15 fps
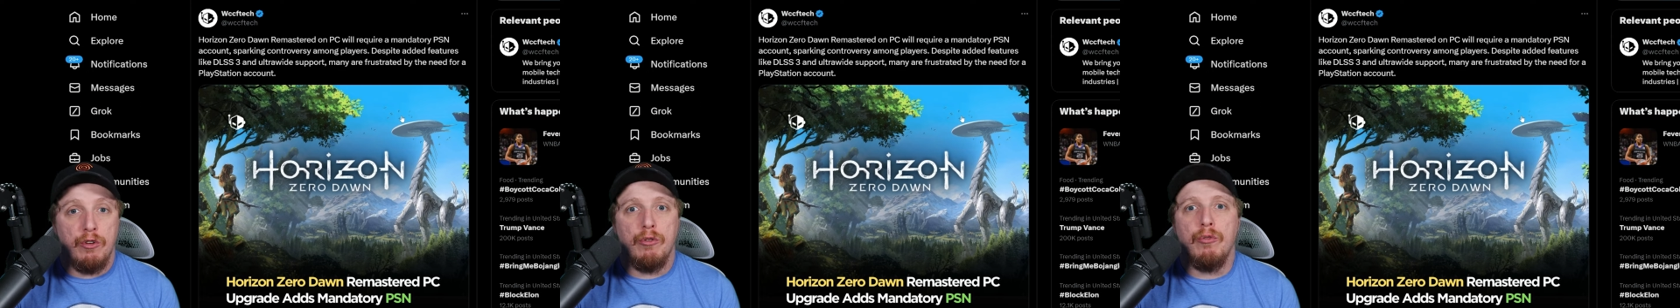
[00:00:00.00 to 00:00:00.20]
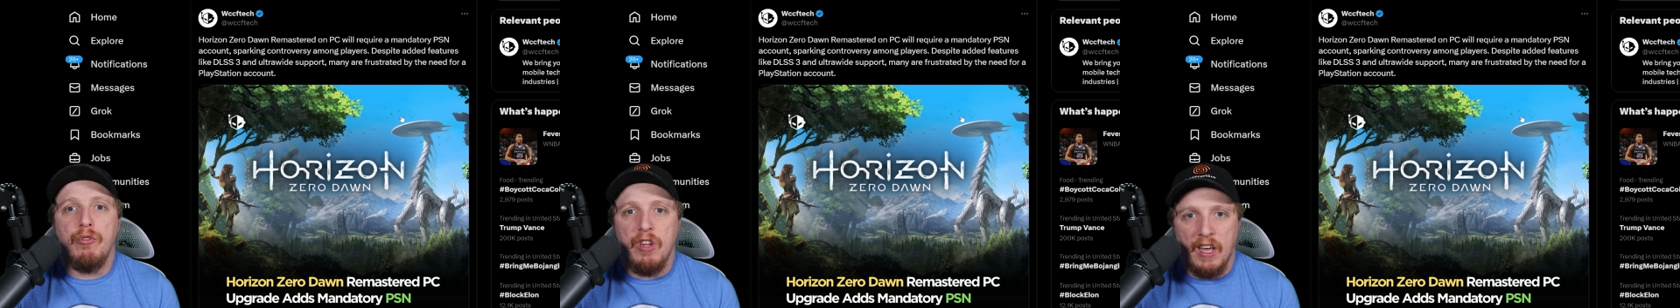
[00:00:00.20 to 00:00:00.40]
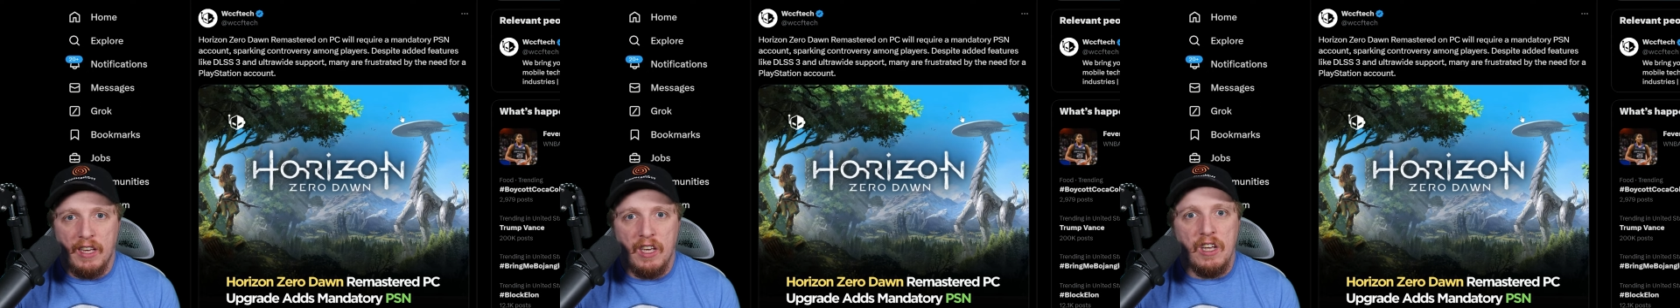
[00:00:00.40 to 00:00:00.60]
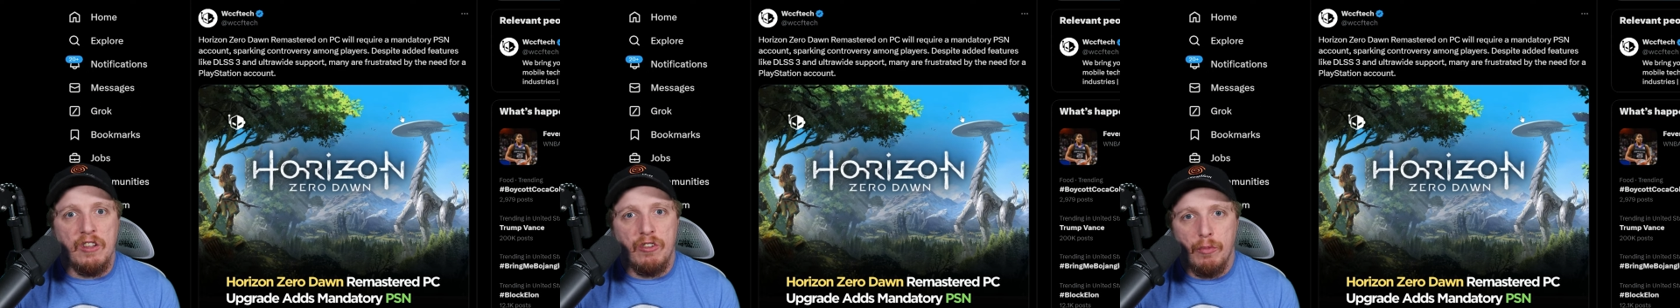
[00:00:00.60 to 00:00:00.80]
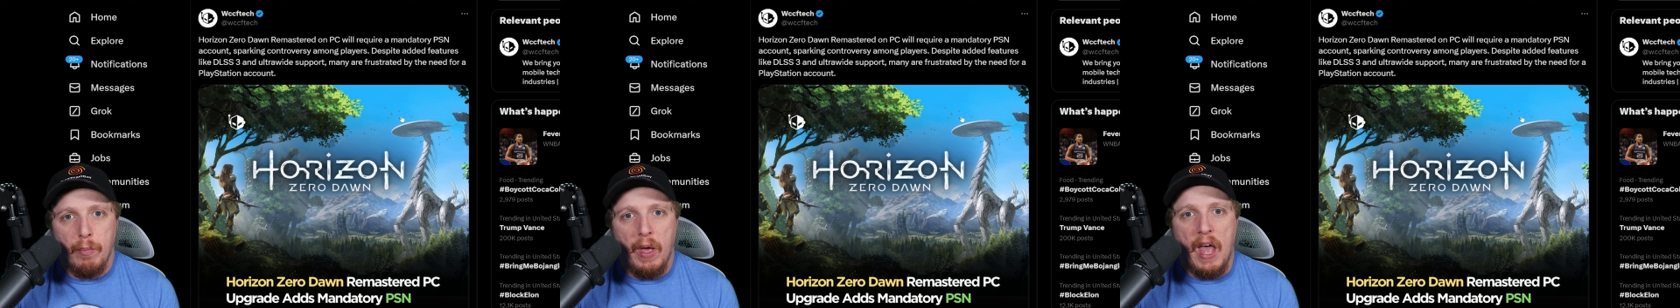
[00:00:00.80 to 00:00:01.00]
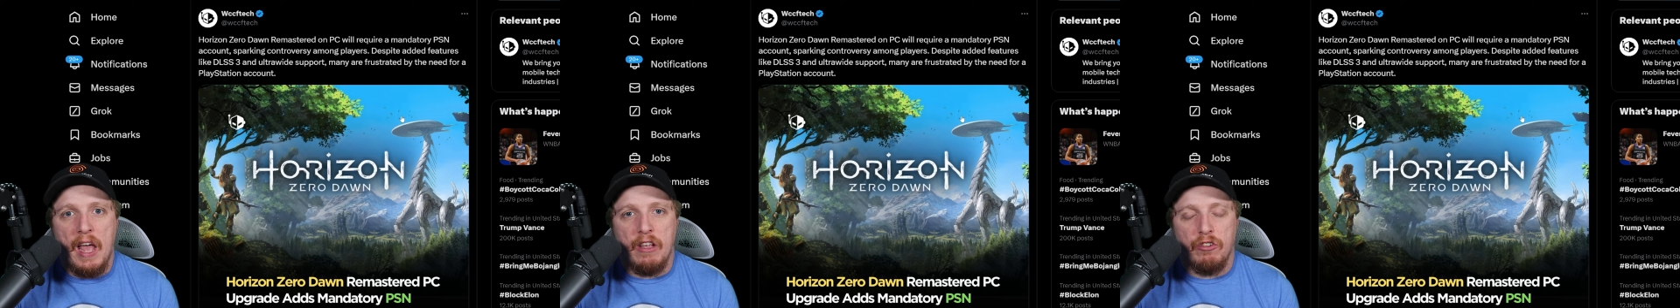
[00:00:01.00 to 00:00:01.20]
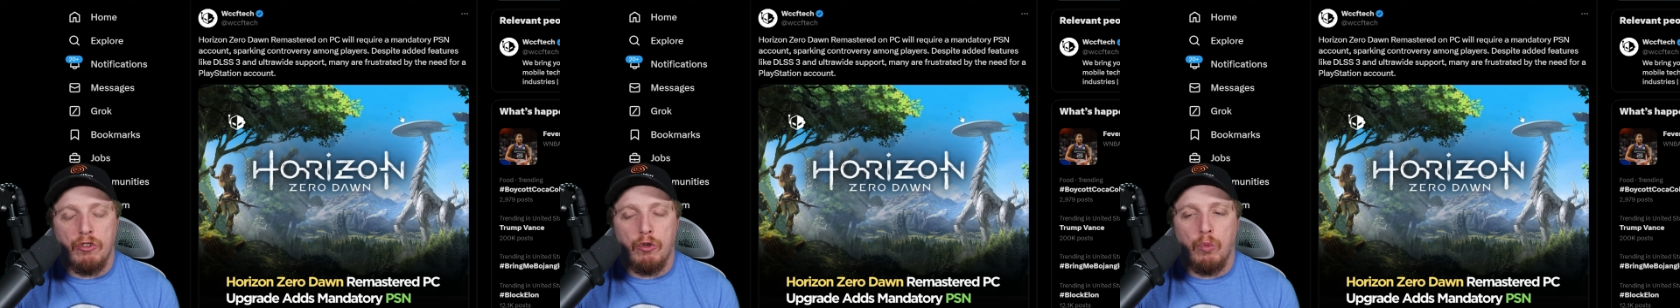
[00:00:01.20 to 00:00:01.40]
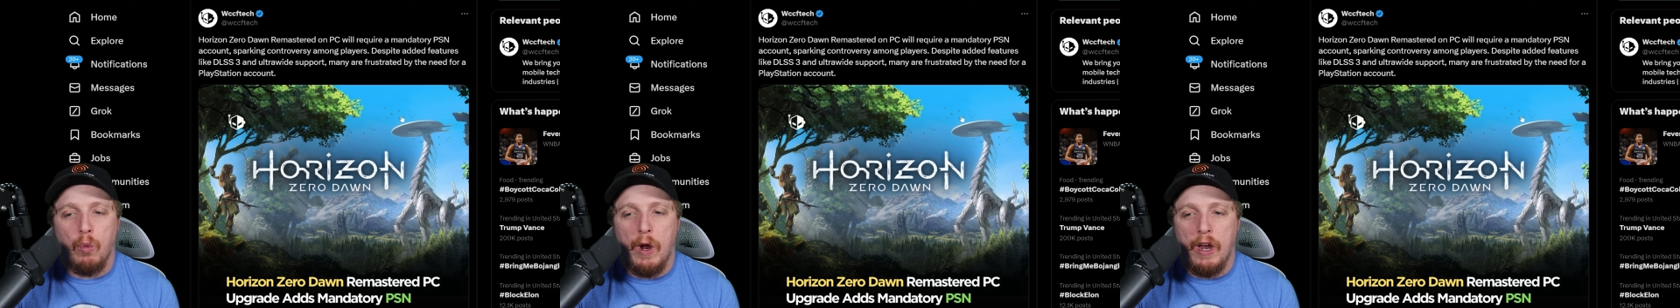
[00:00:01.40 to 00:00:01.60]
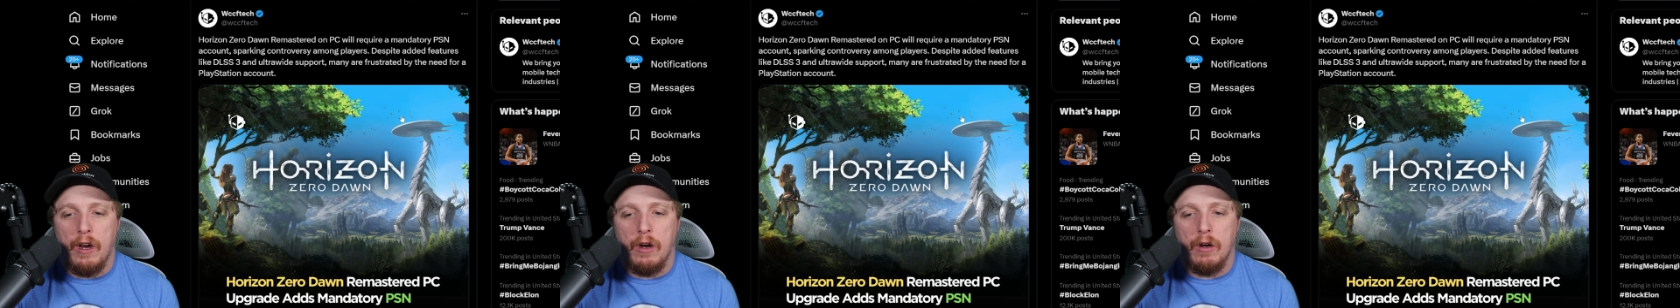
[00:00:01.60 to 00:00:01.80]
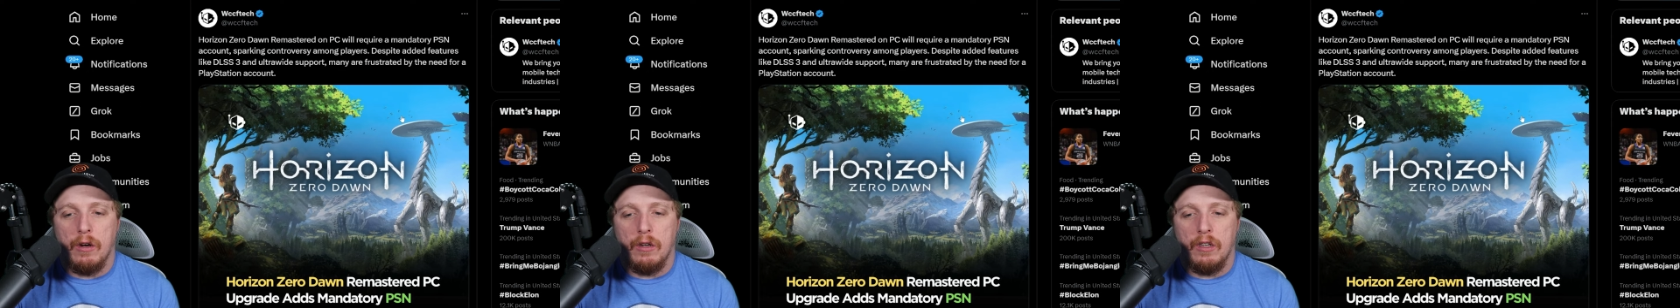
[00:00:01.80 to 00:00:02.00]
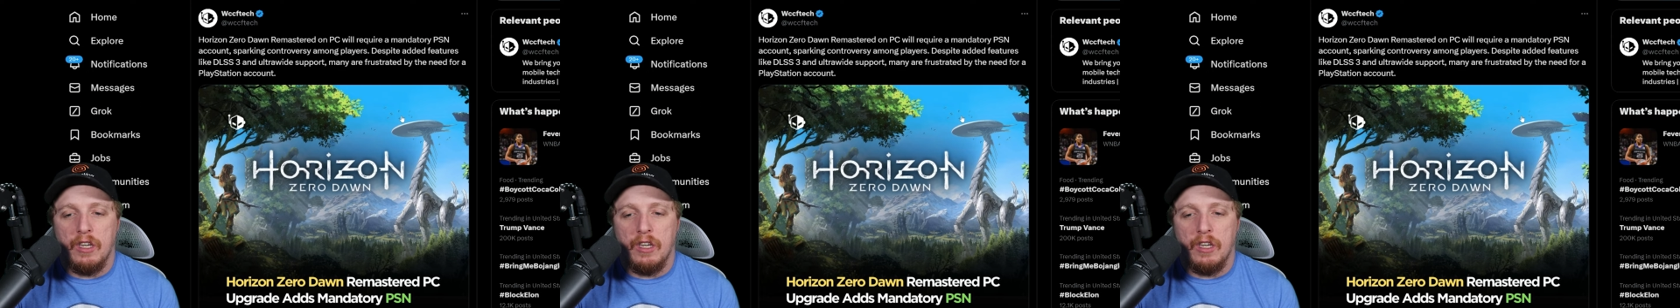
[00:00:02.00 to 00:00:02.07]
two decades past where